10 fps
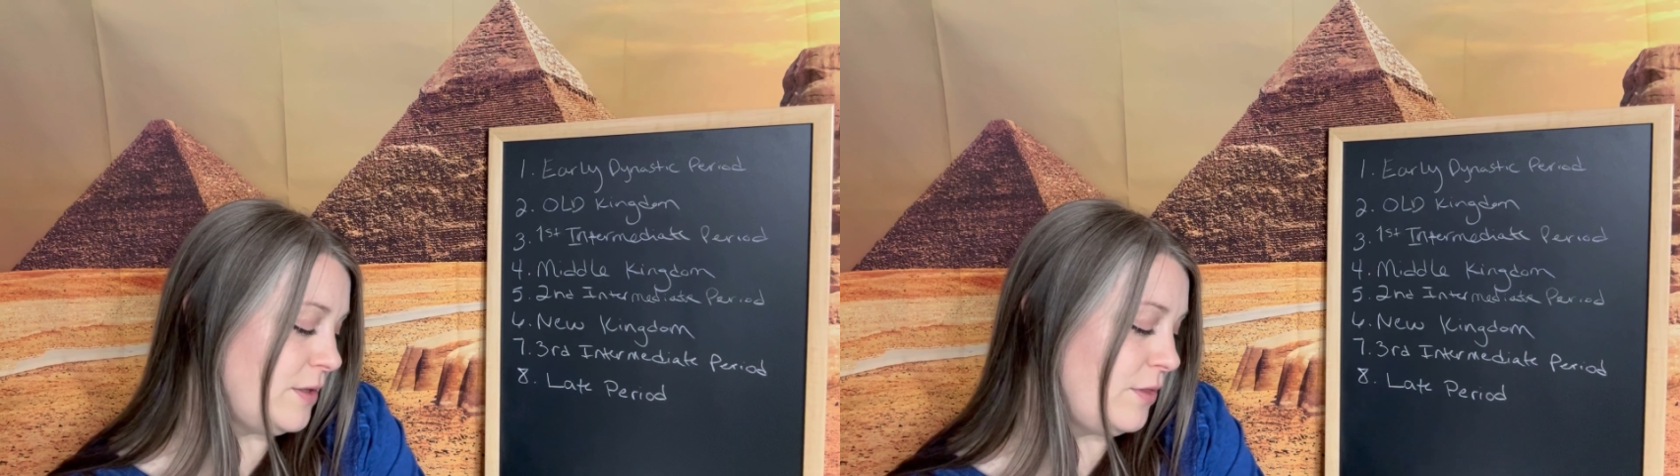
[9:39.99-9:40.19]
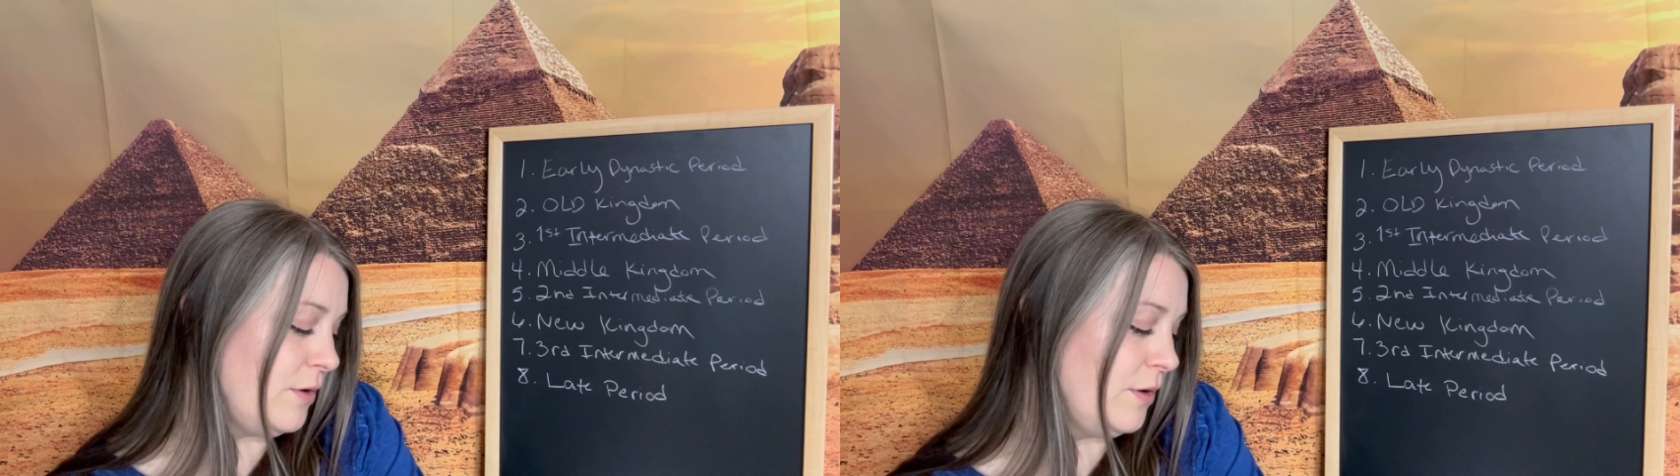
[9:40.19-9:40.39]

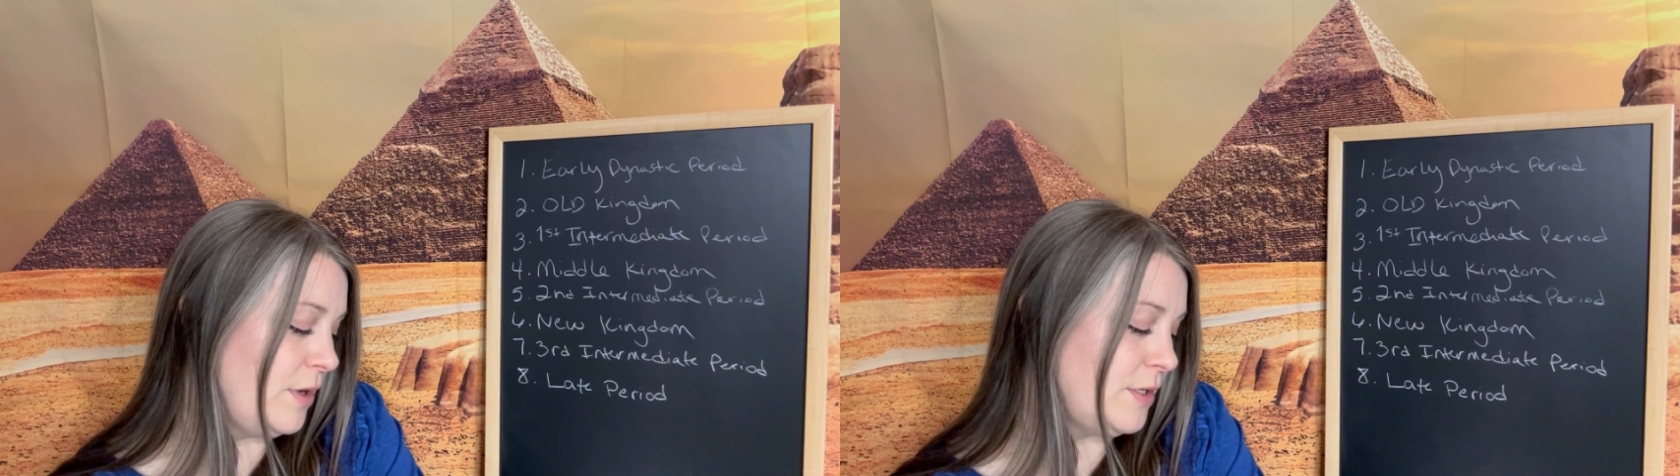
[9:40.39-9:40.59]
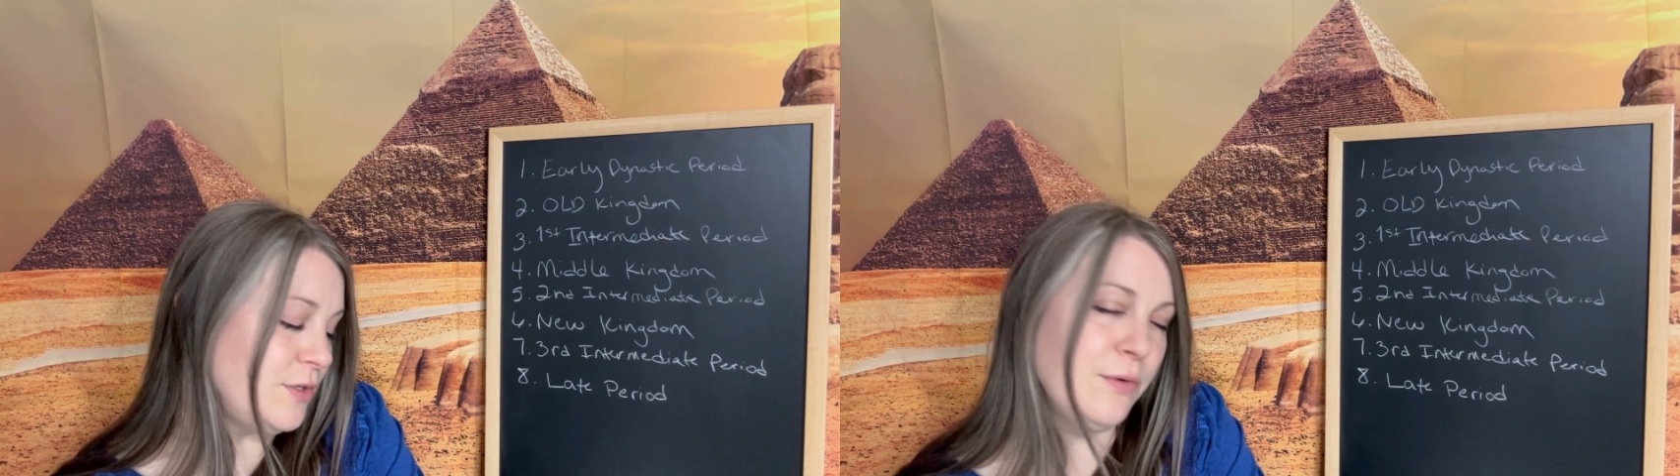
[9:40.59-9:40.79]
third
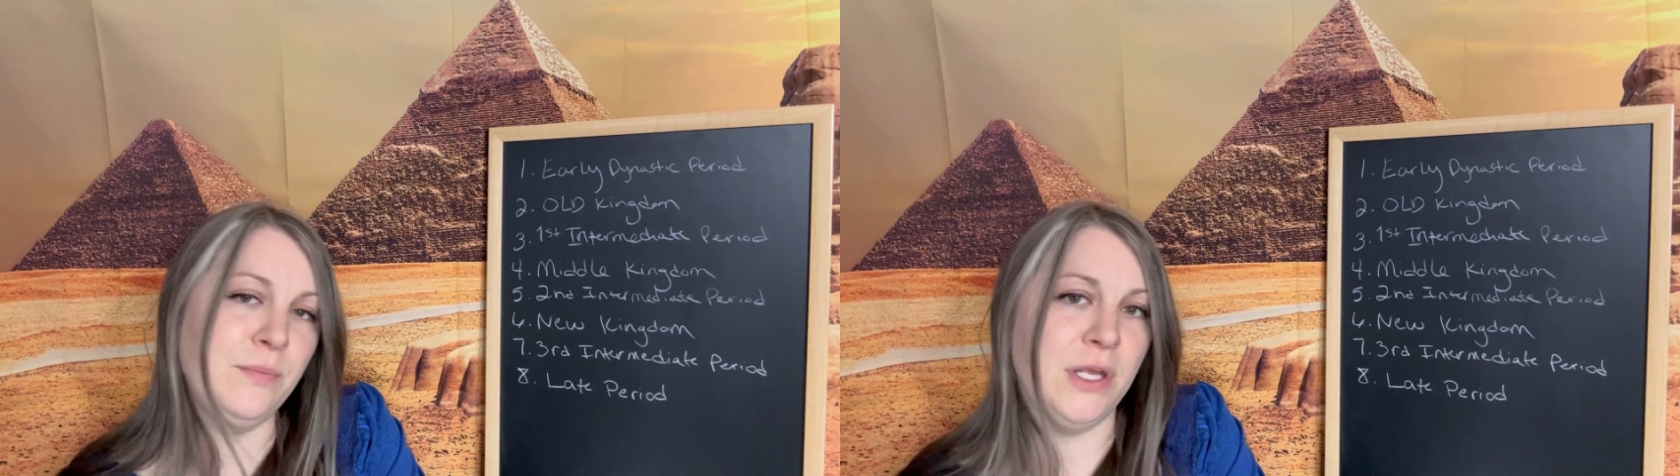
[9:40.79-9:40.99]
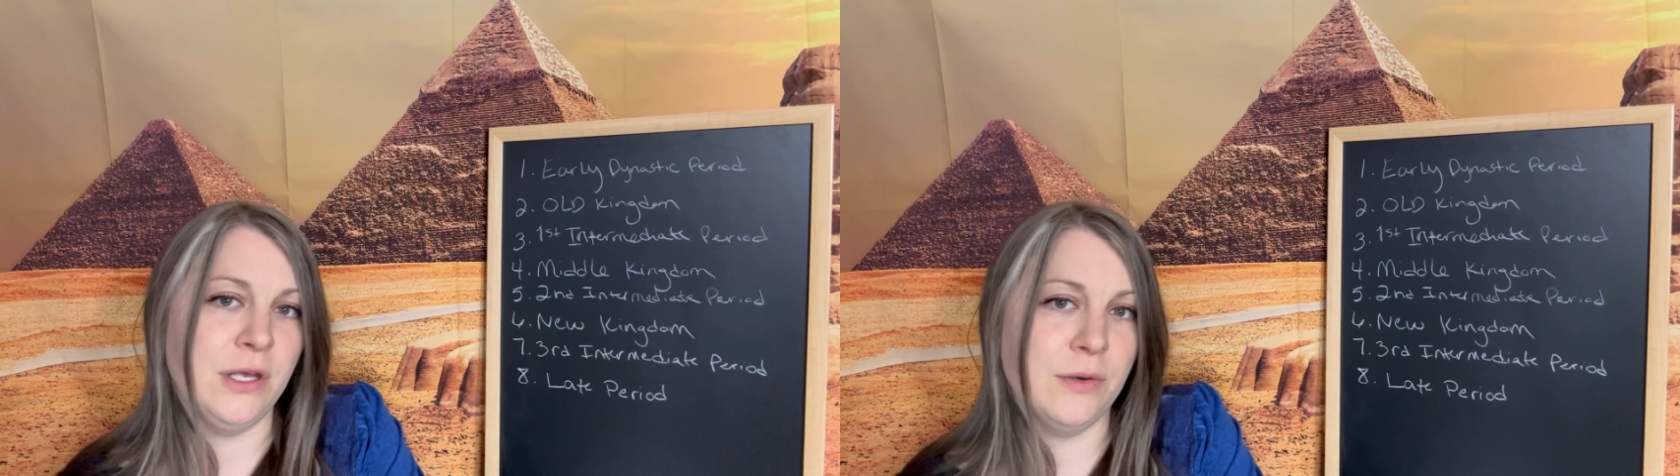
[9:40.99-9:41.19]

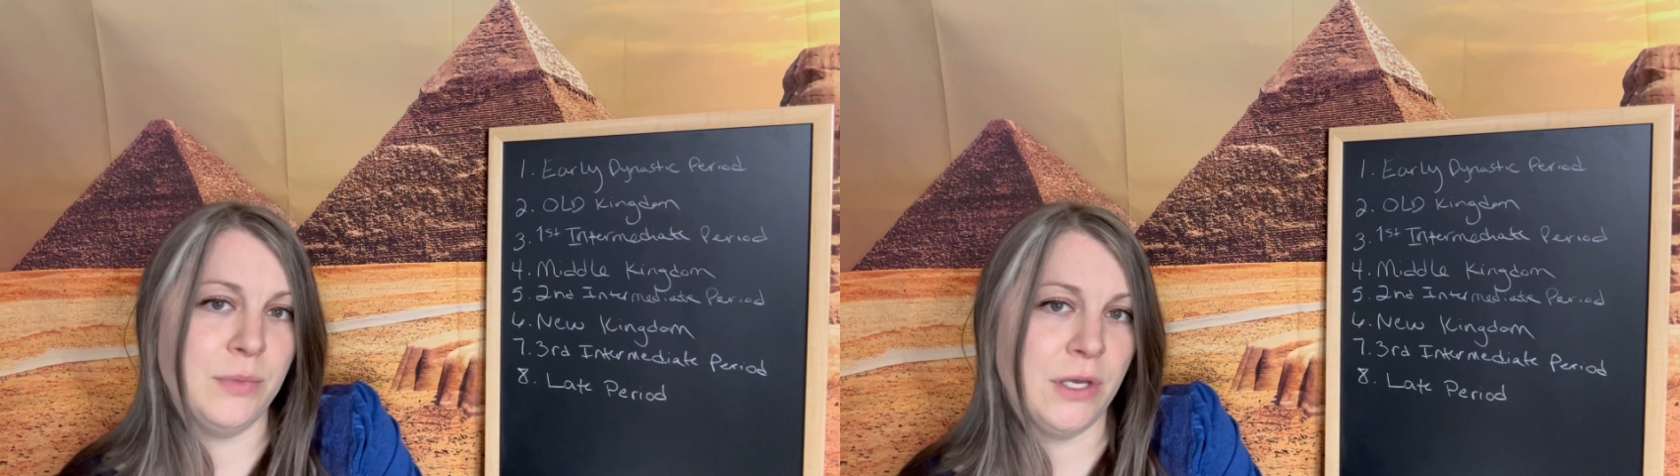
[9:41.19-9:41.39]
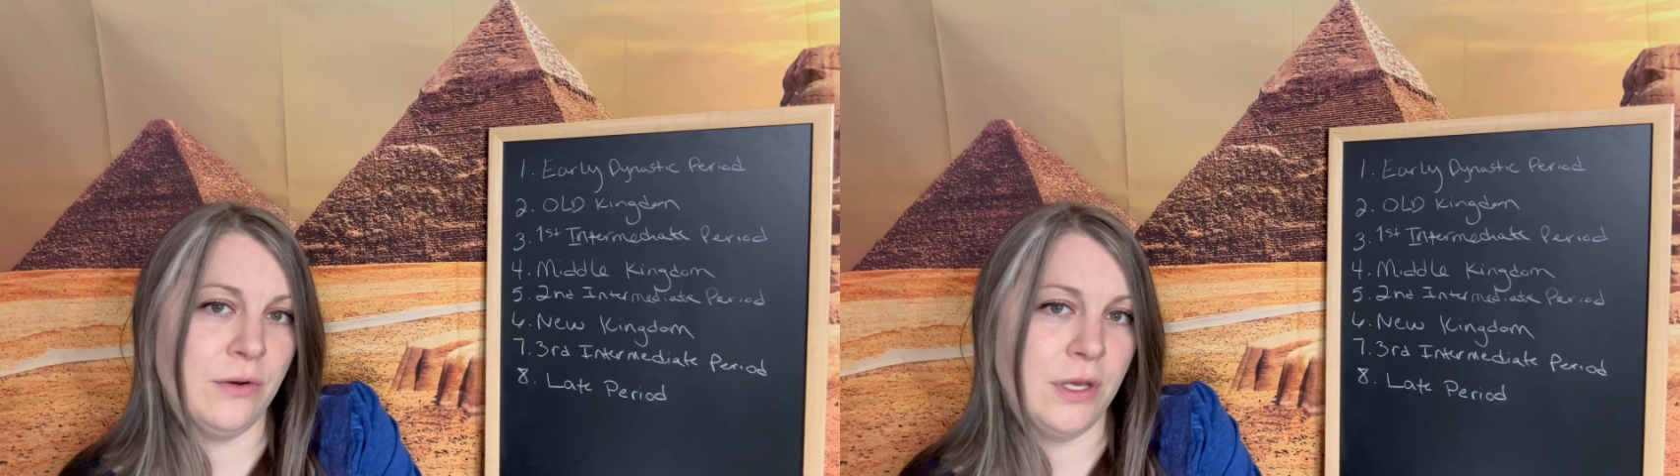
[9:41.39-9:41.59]
intermediate
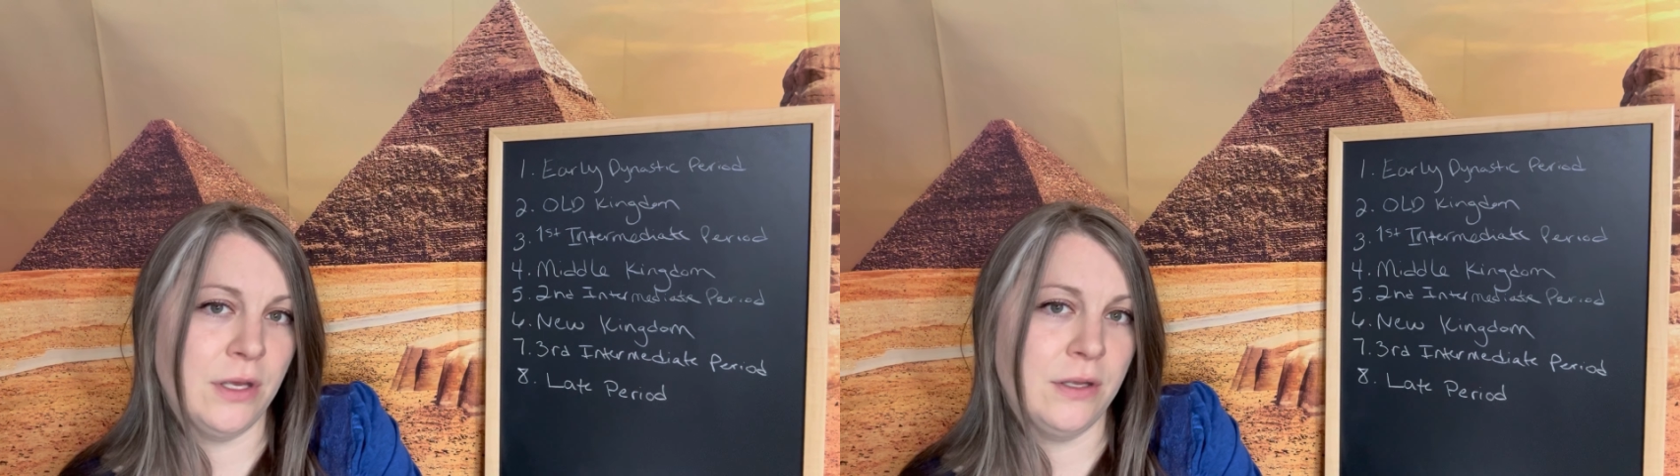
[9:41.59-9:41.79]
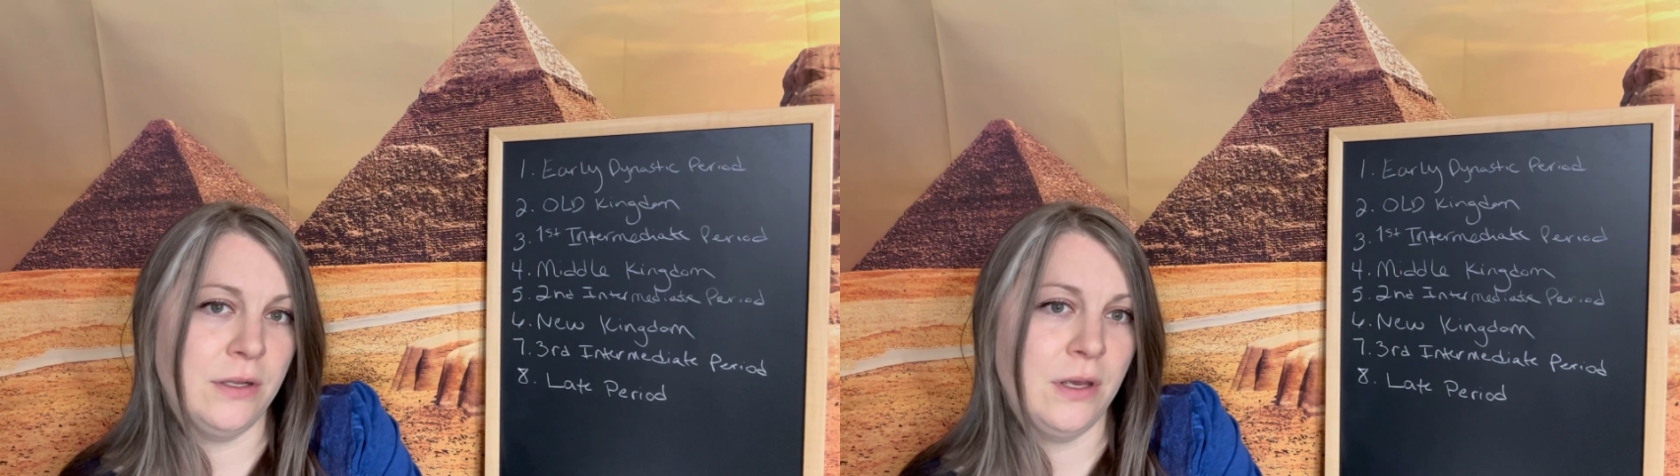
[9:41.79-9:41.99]

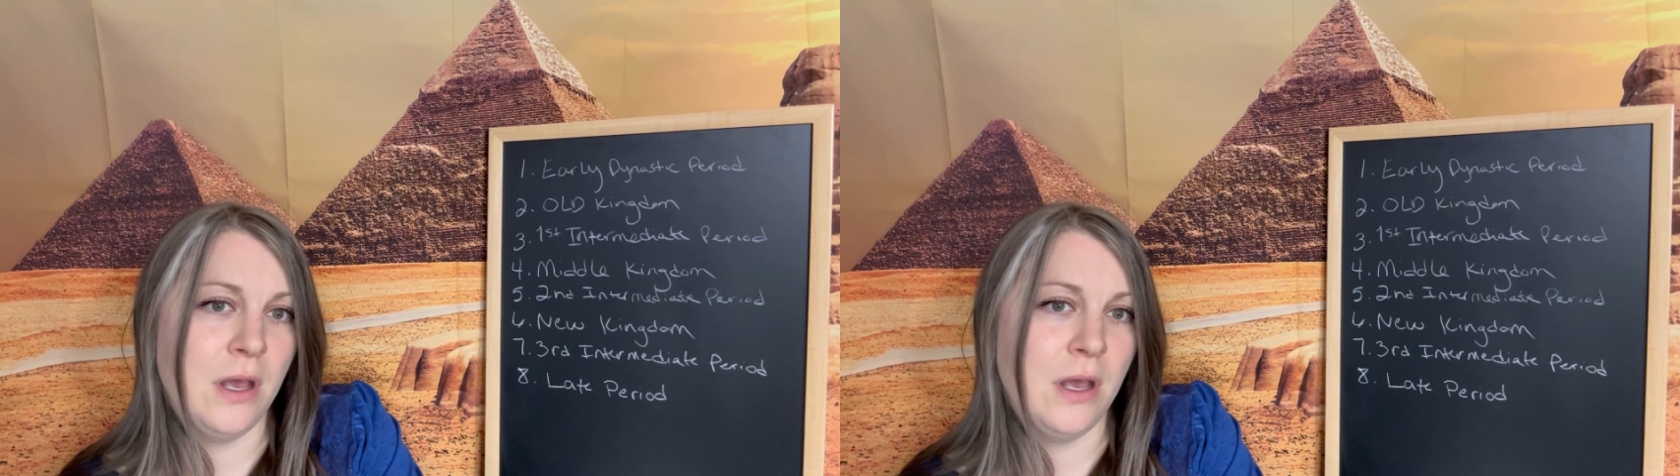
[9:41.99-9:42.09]
period,